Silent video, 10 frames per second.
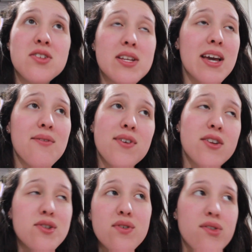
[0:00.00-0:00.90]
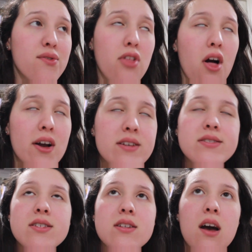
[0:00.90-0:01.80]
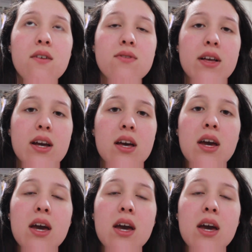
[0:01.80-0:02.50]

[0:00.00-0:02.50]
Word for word: get finished for the vlog and stuff like